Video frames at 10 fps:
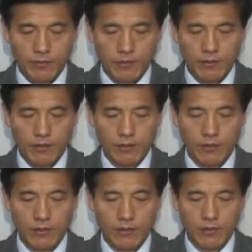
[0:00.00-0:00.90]
then
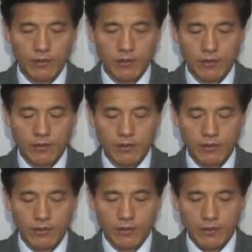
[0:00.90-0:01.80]
how do we
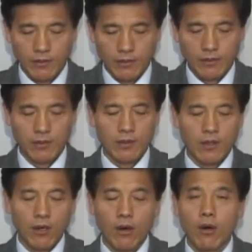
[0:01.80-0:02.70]
know if
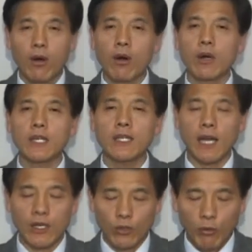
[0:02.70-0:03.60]
we are
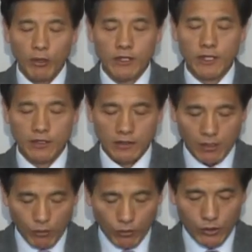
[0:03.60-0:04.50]
serving with
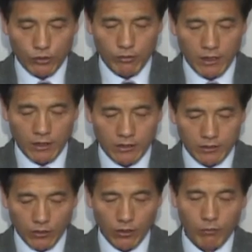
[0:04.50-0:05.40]
the strength
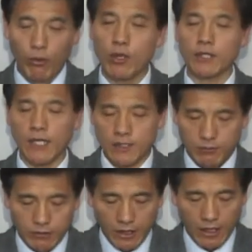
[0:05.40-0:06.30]
God
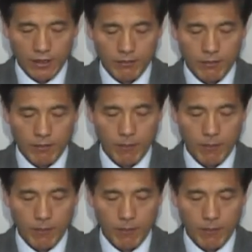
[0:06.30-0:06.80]
provides?